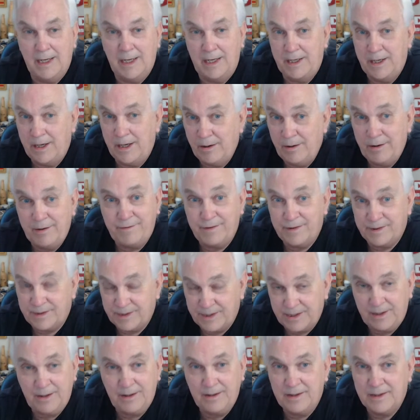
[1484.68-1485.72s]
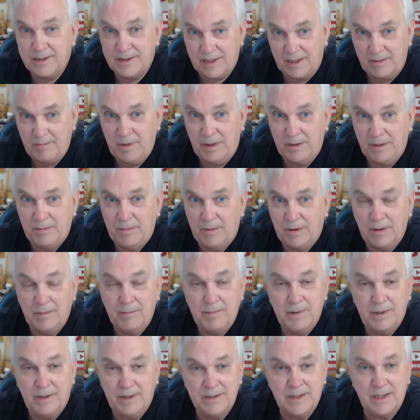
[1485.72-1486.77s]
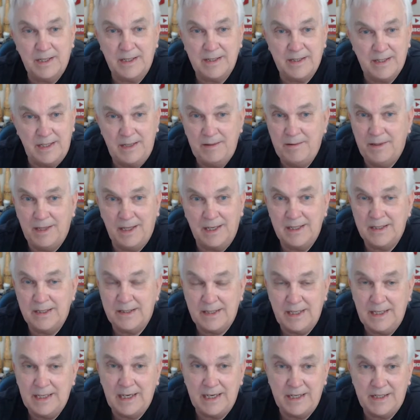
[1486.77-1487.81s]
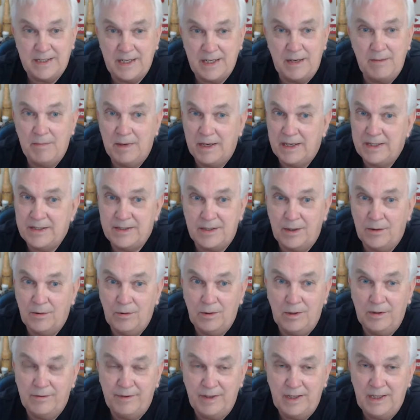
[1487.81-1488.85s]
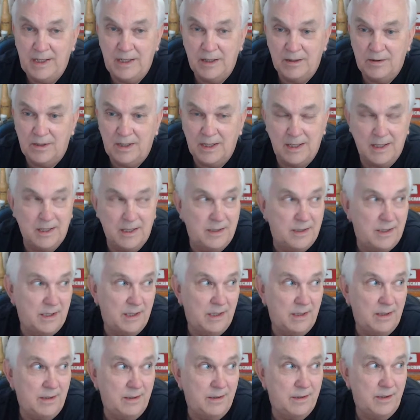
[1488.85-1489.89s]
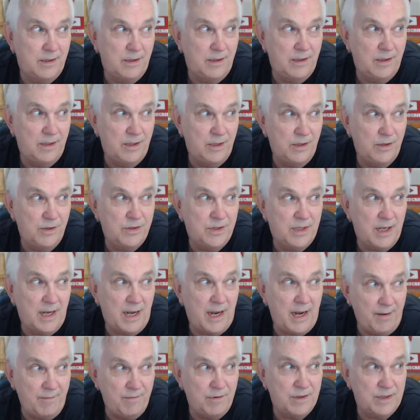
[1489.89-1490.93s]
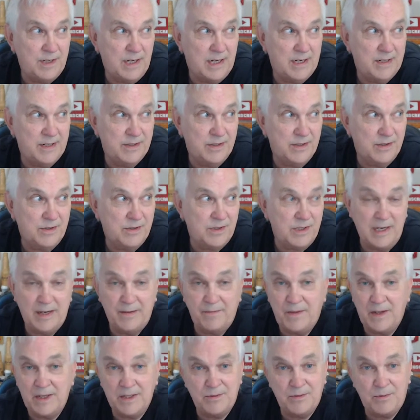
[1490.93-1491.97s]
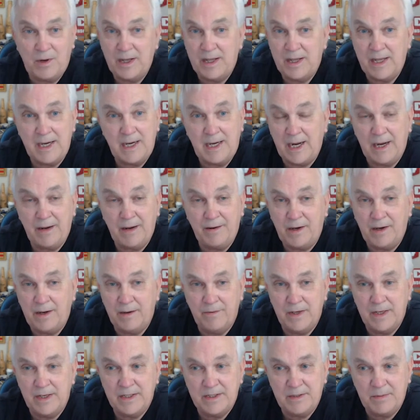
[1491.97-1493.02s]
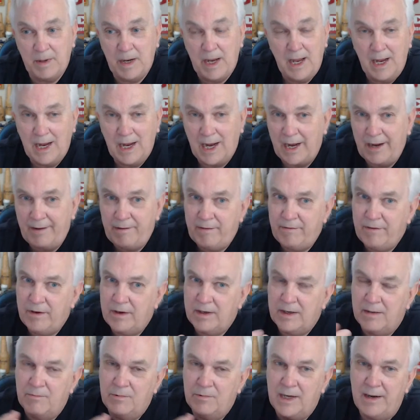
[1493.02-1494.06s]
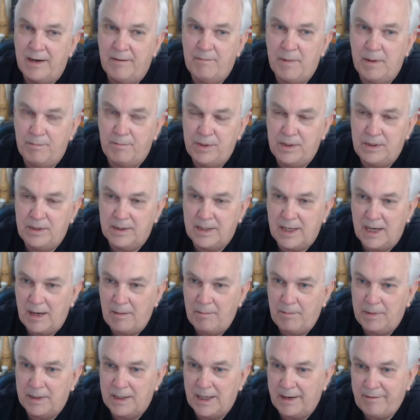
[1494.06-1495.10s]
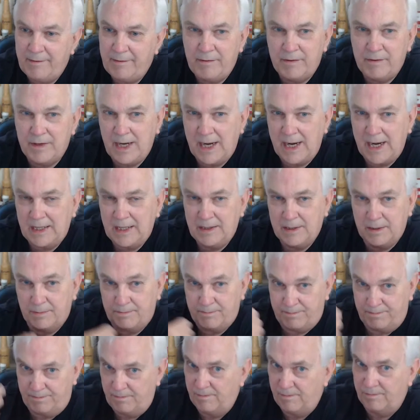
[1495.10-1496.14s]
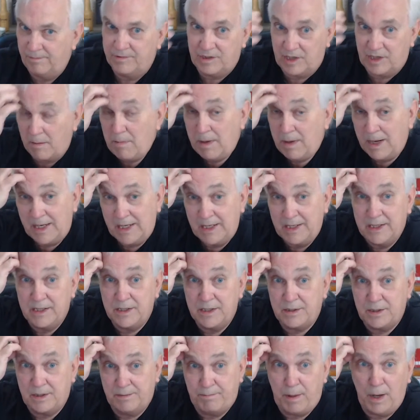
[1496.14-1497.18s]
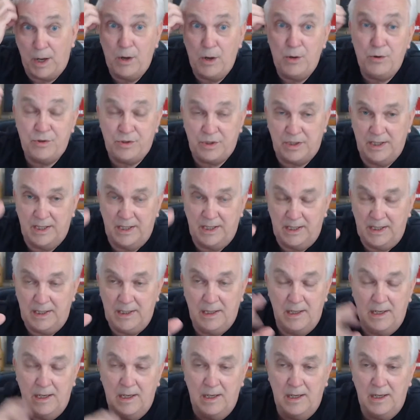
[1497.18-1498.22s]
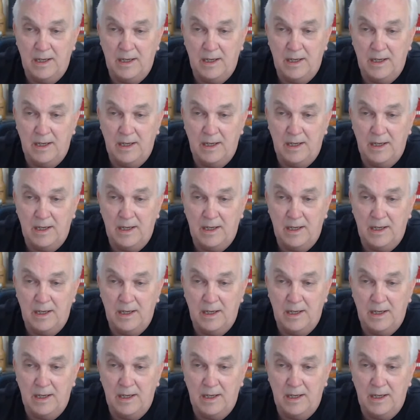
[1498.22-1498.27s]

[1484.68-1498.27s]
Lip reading: And I know it for sure that some of them are, because I see, like I said, I see my stolen video content used to advertise their stuff. That's why they can't convince me. When I put a comment, I've even had somebody that's posted it,